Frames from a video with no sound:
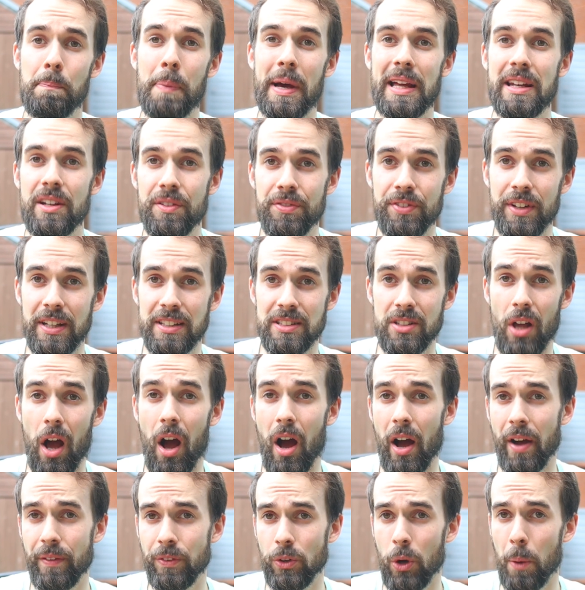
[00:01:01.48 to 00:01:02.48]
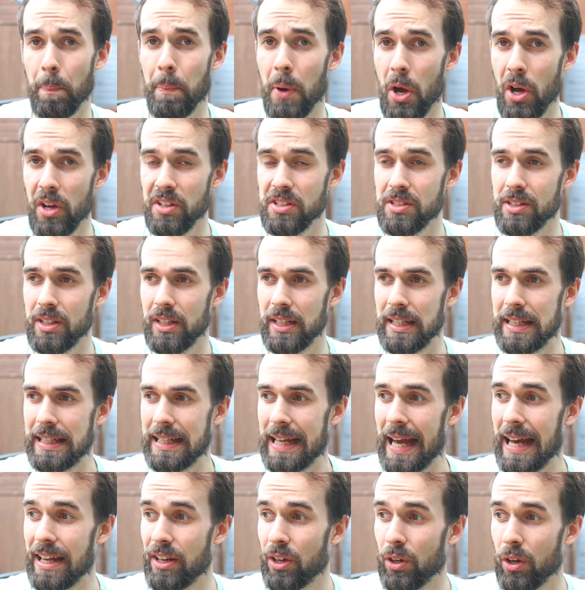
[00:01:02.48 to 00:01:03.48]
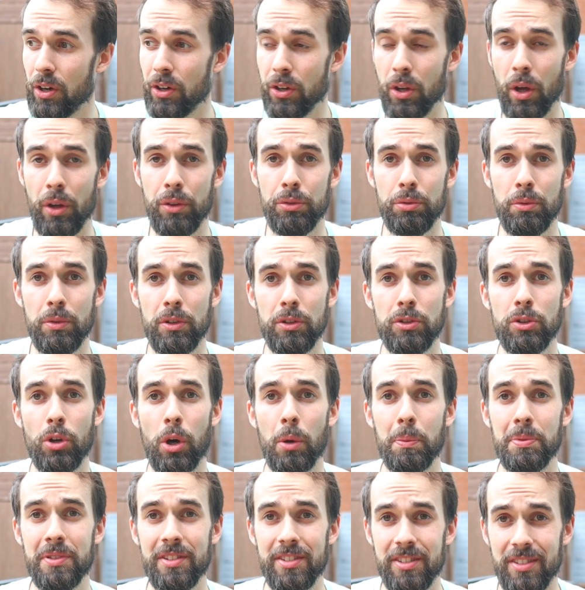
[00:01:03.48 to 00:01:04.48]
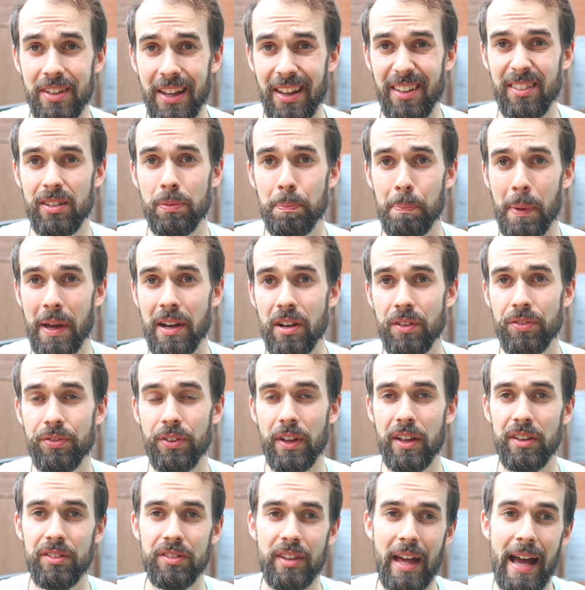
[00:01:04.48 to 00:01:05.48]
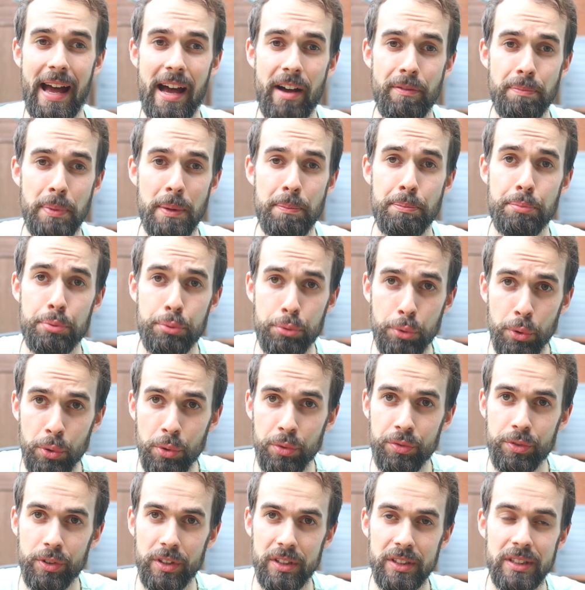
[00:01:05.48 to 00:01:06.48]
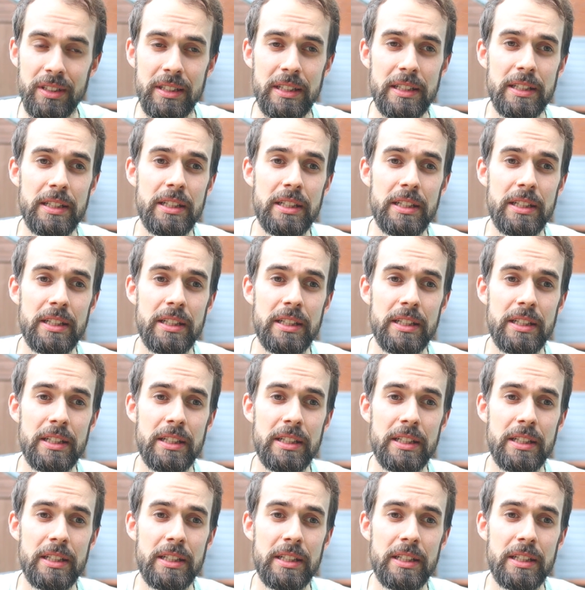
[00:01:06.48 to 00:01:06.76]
the benefits that I've got personally, and I'm gonna go through the top six benefits that have been proven